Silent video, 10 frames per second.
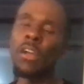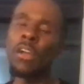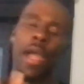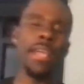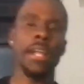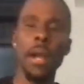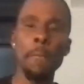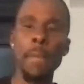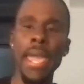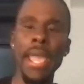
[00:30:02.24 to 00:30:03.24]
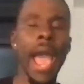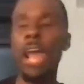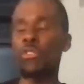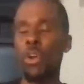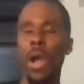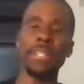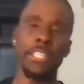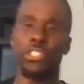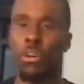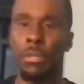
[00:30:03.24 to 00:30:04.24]
right? Come May, I don't know how things
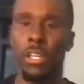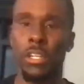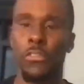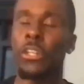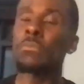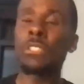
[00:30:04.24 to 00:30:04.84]
are going to be looking for them.